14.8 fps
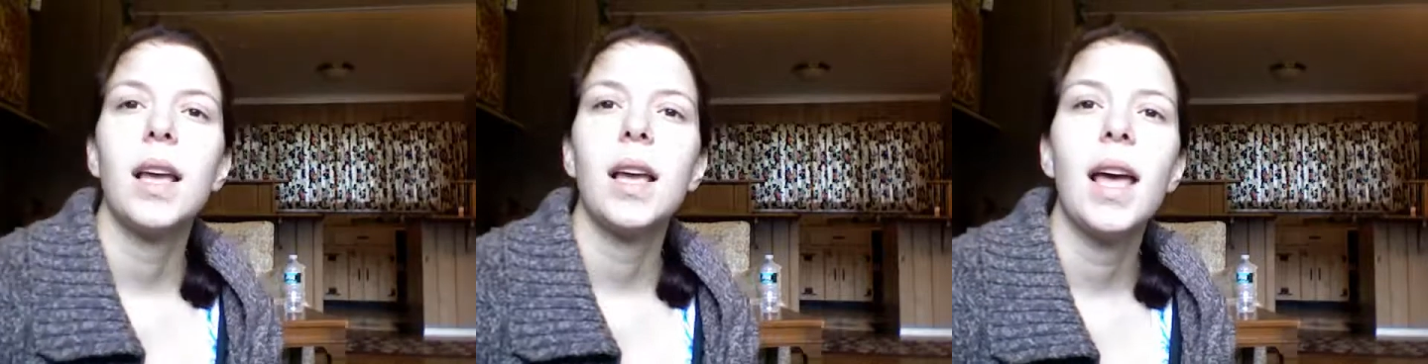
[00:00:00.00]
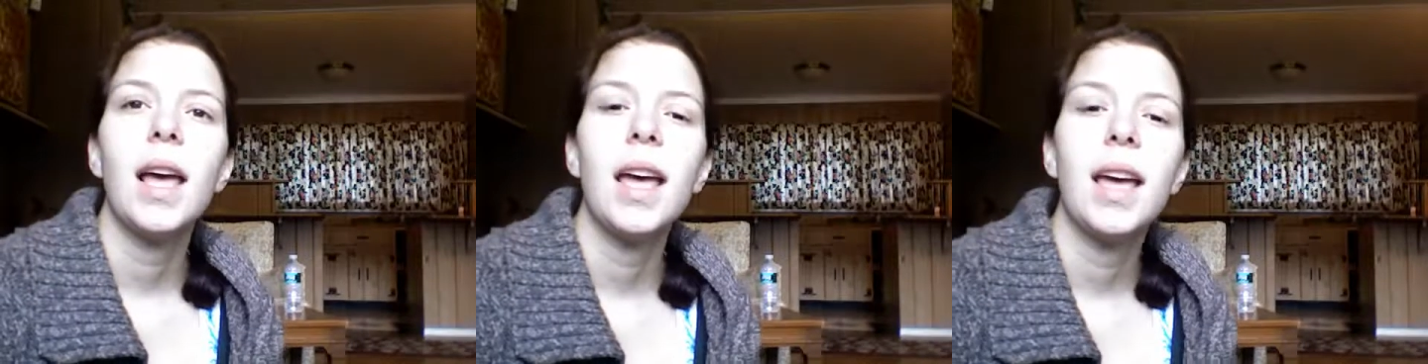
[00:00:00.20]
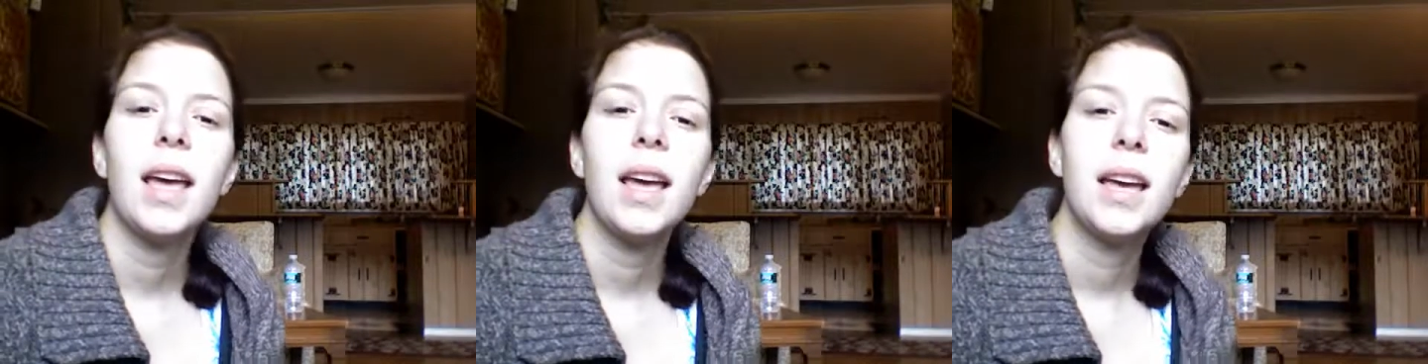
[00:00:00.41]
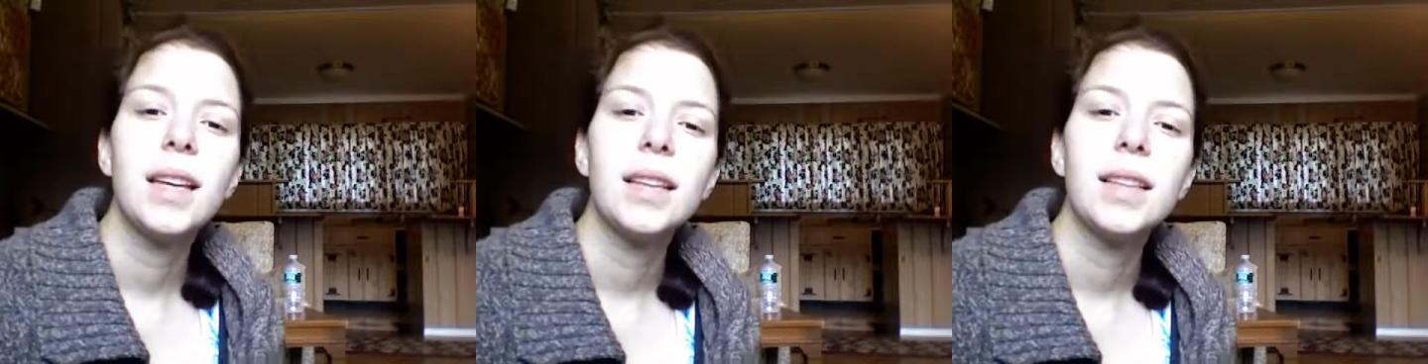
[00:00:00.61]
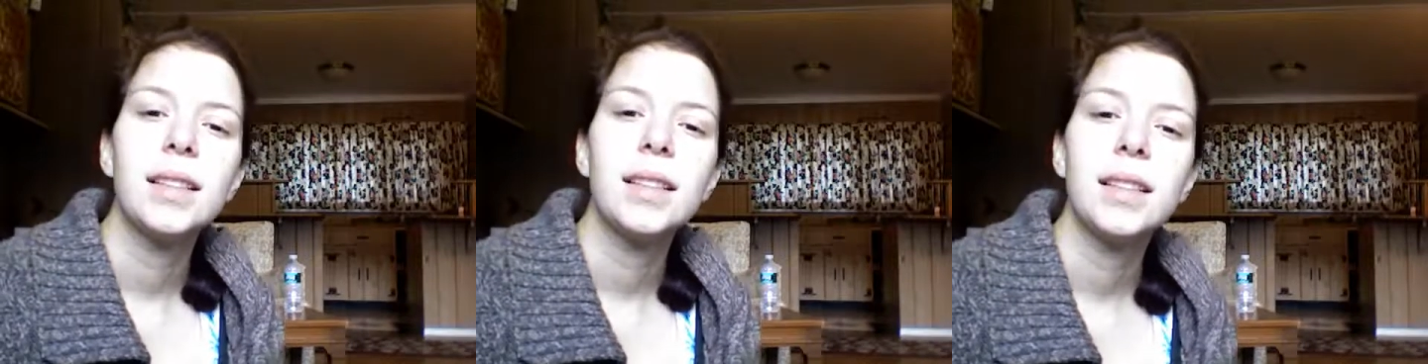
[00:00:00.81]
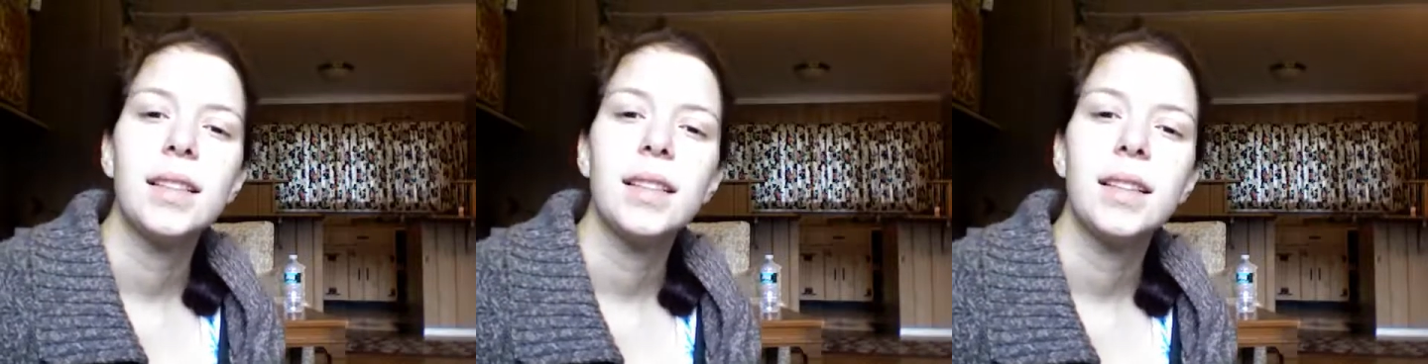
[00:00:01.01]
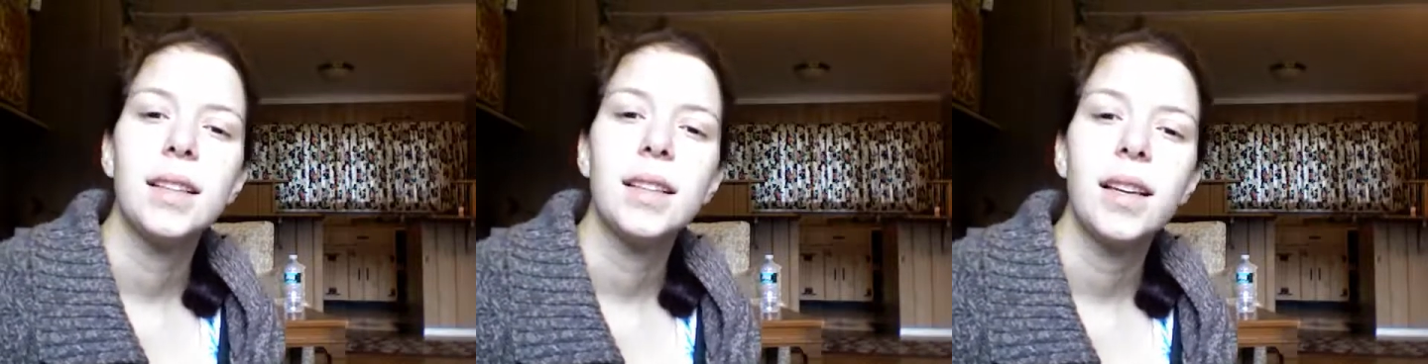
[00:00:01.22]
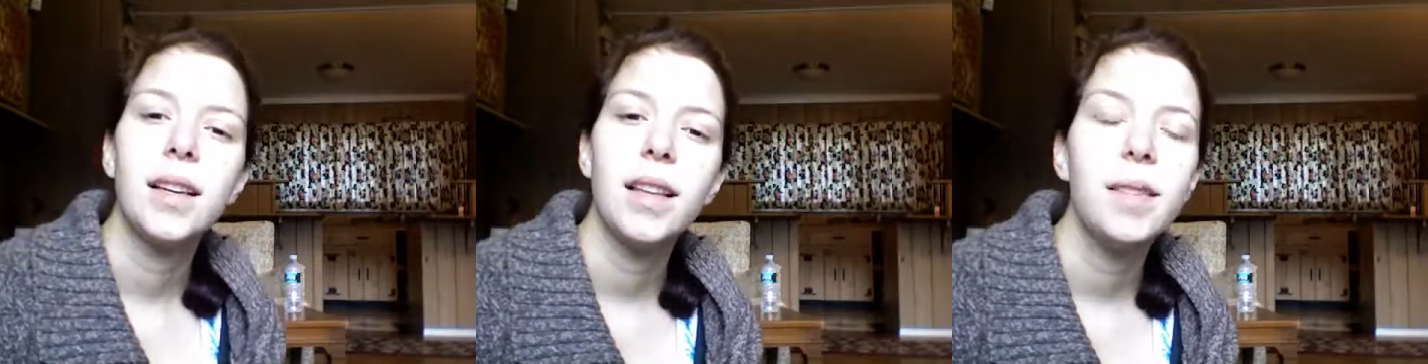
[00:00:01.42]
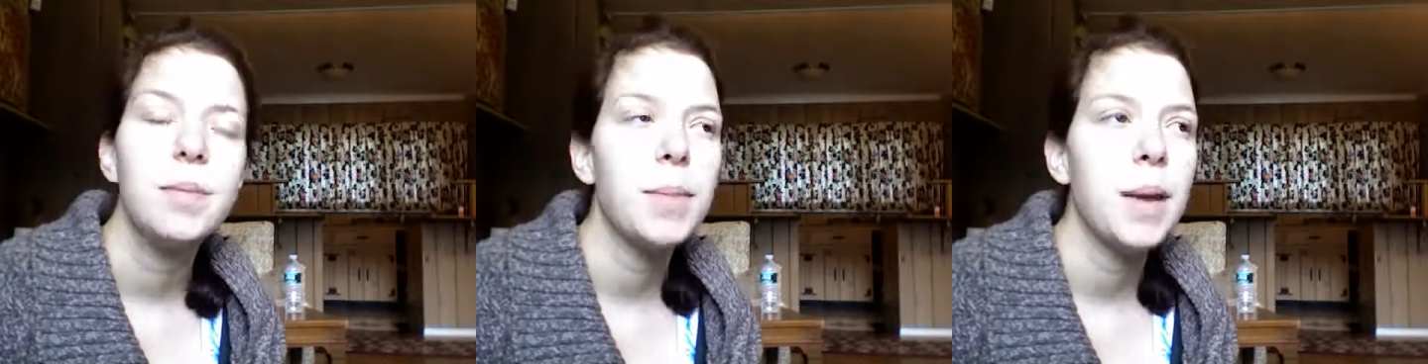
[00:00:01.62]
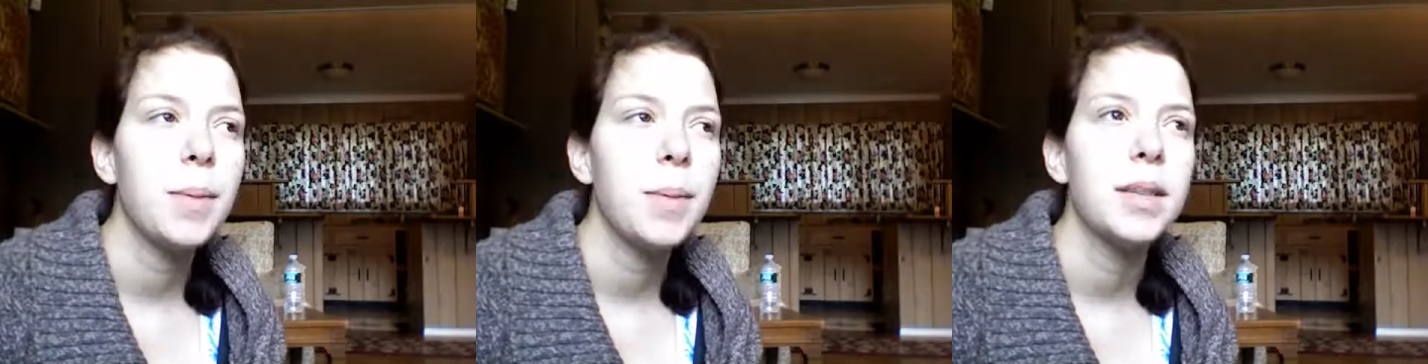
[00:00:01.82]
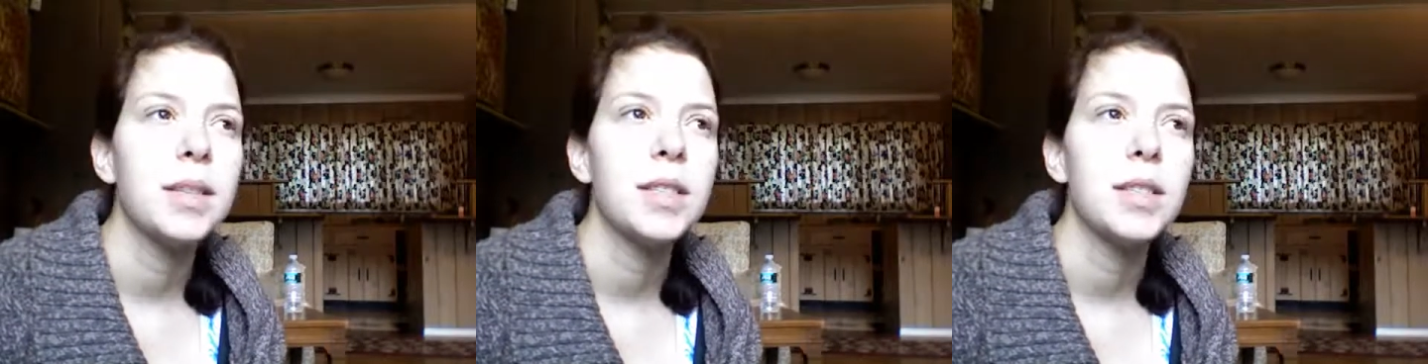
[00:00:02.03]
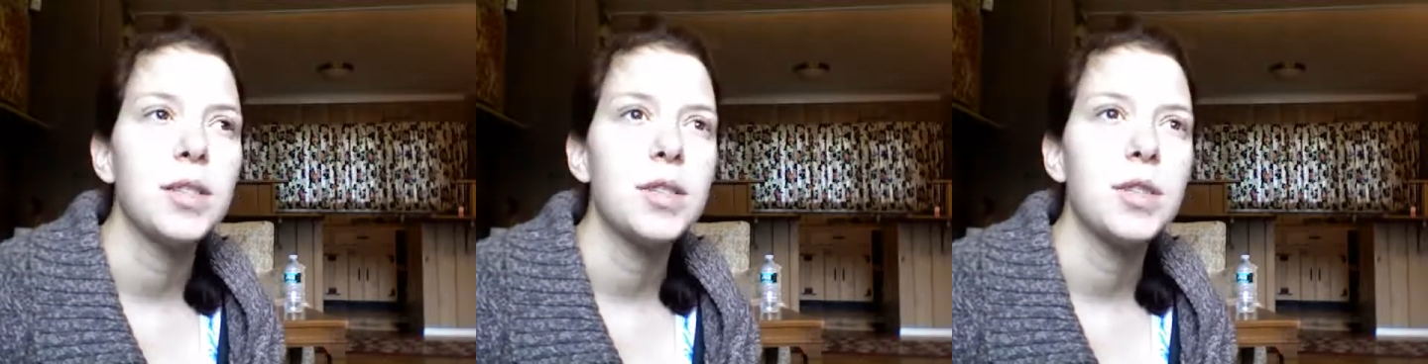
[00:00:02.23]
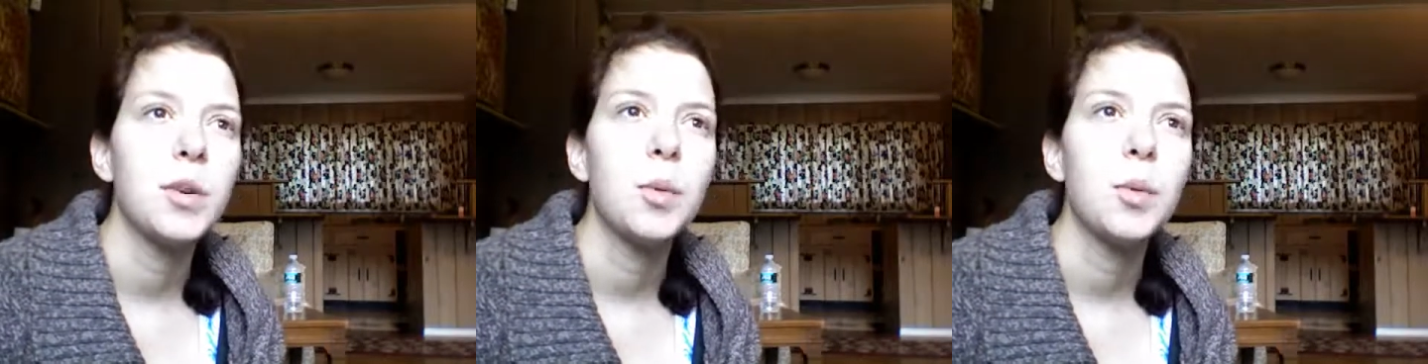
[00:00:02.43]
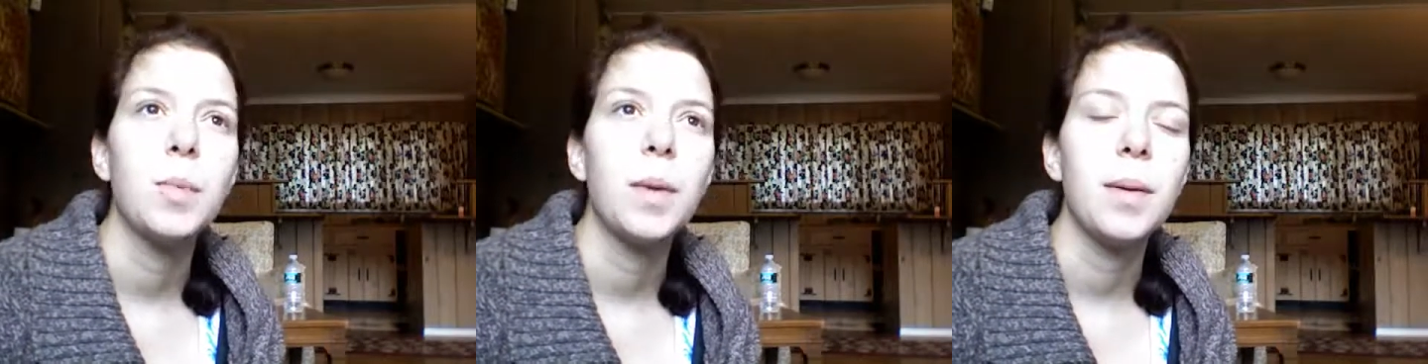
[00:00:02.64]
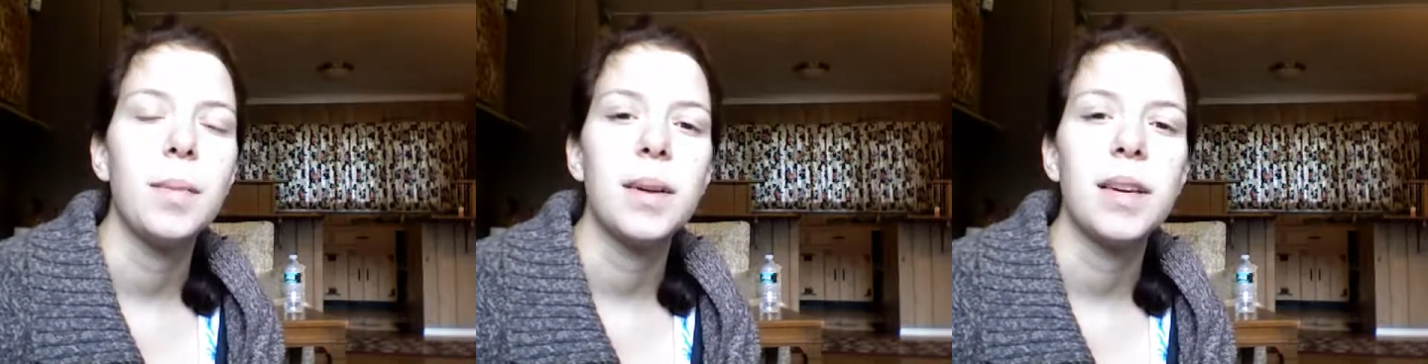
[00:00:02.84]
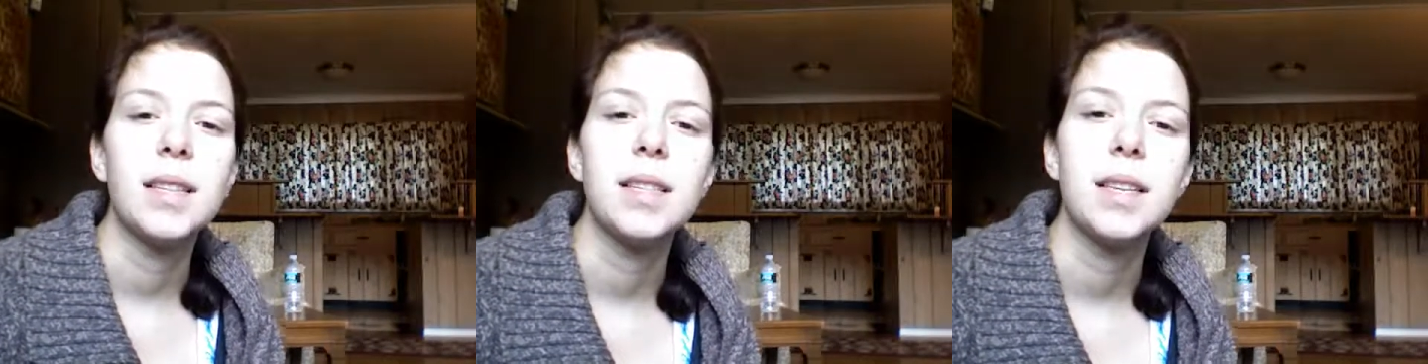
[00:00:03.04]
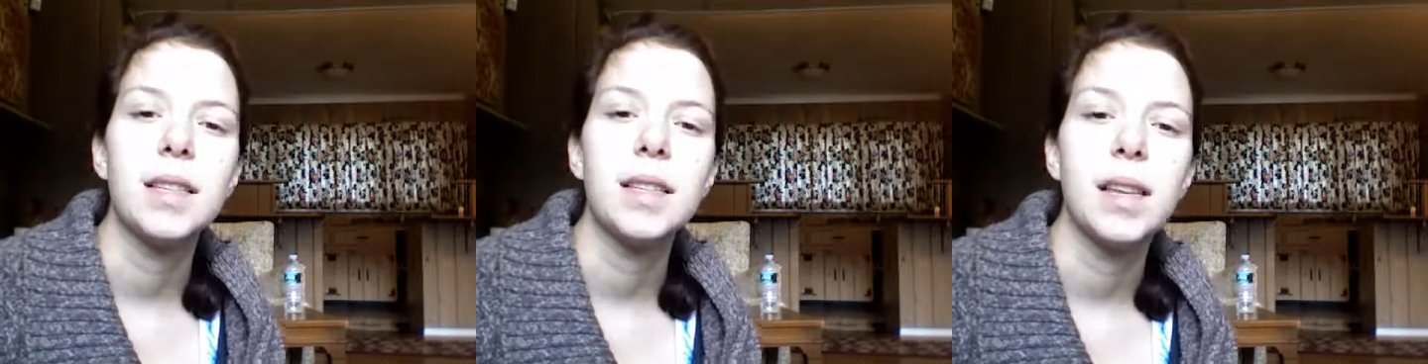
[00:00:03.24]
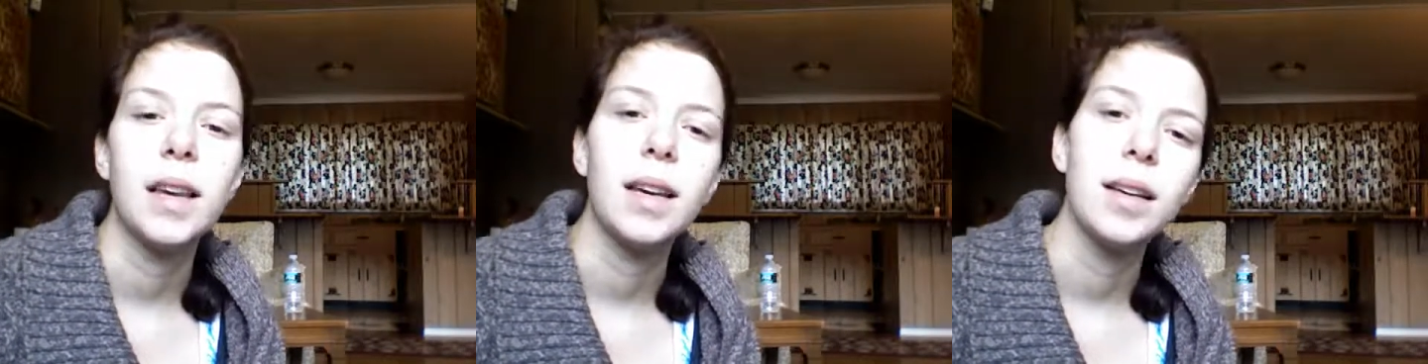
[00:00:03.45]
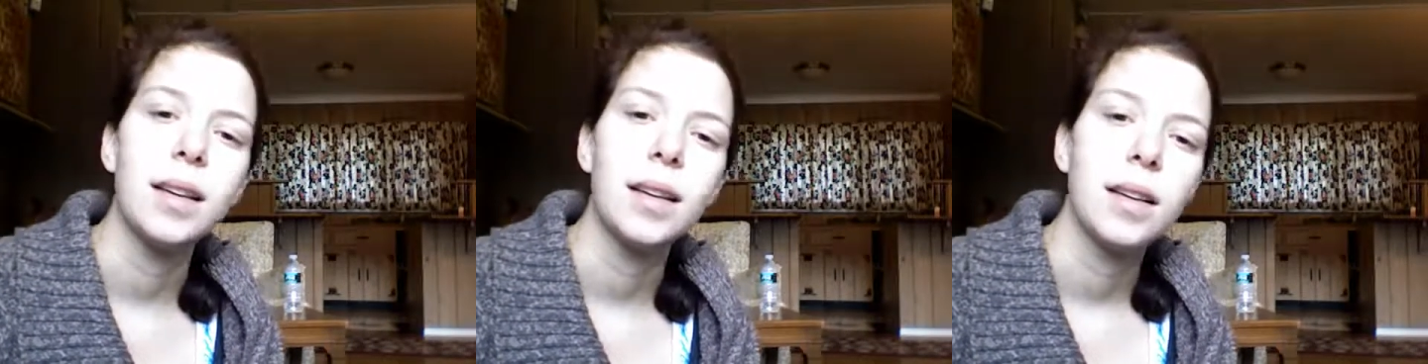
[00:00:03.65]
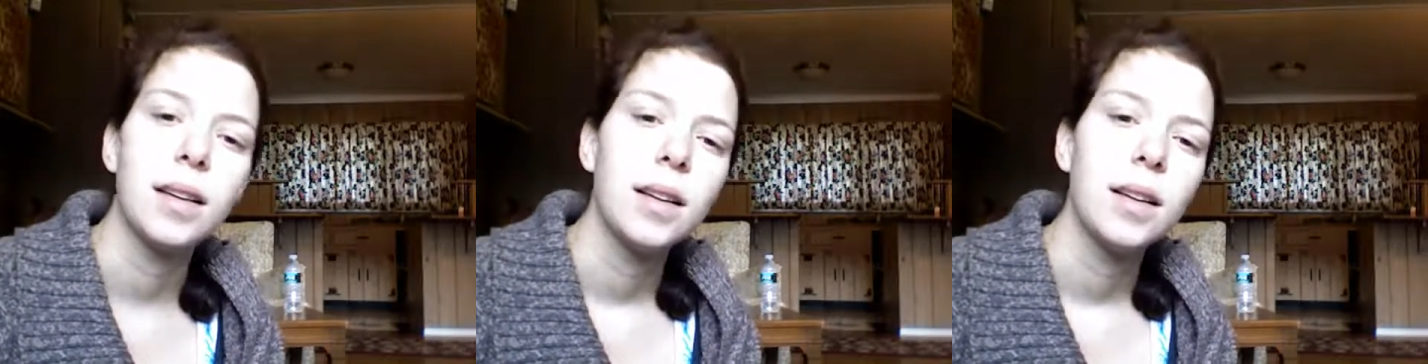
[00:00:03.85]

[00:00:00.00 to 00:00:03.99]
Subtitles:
And maybe it's in soup, maybe it's in like